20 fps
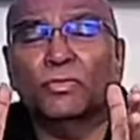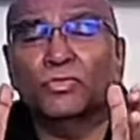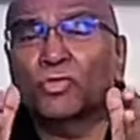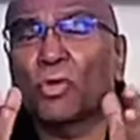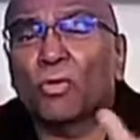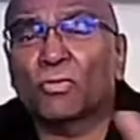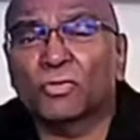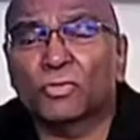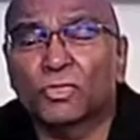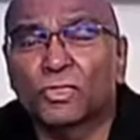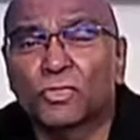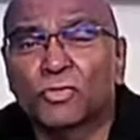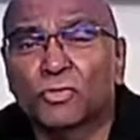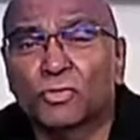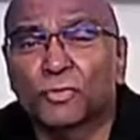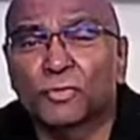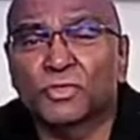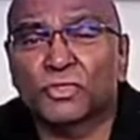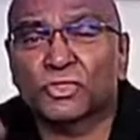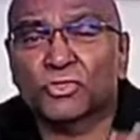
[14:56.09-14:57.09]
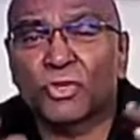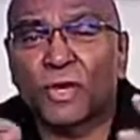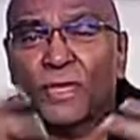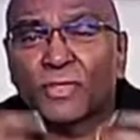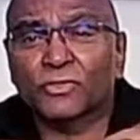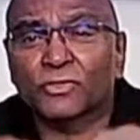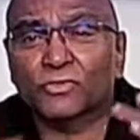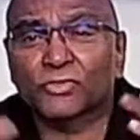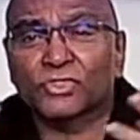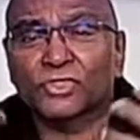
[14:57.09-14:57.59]
doctor who is
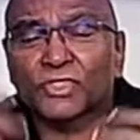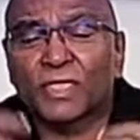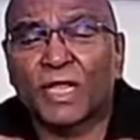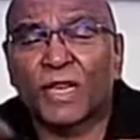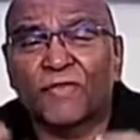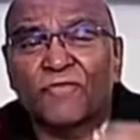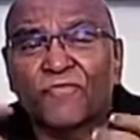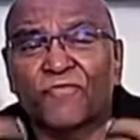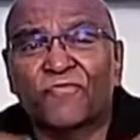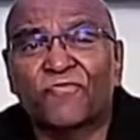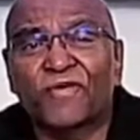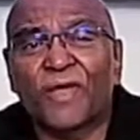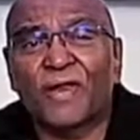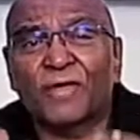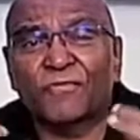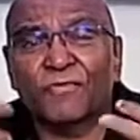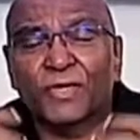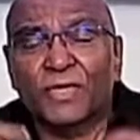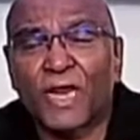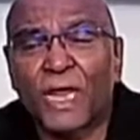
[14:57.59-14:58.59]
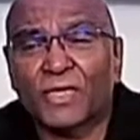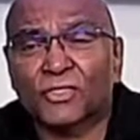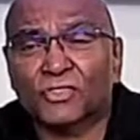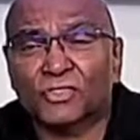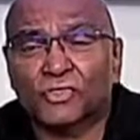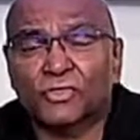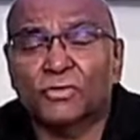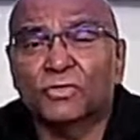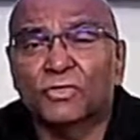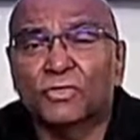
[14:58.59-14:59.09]
trying to sell fat
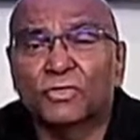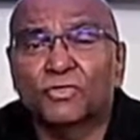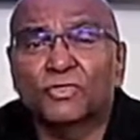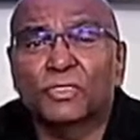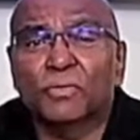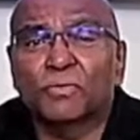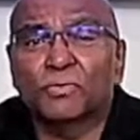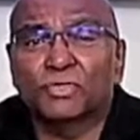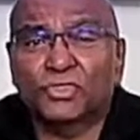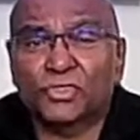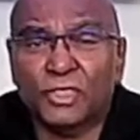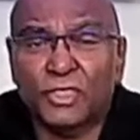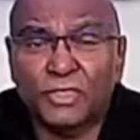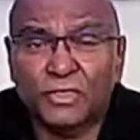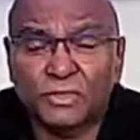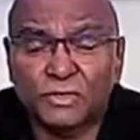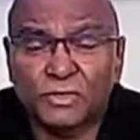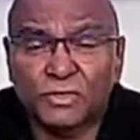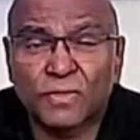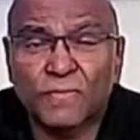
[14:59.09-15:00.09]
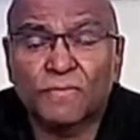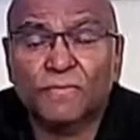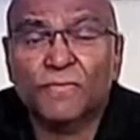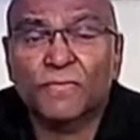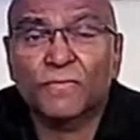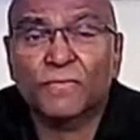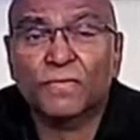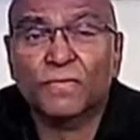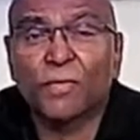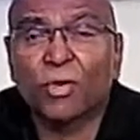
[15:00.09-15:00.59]
reduction using machines,
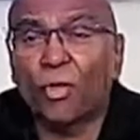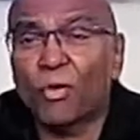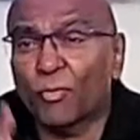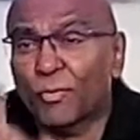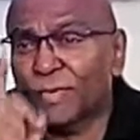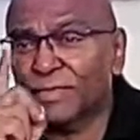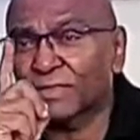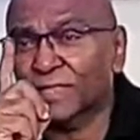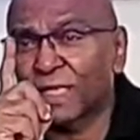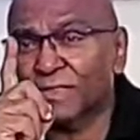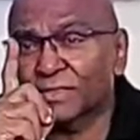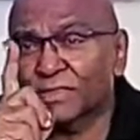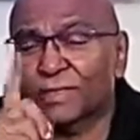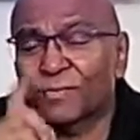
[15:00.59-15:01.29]
always ask them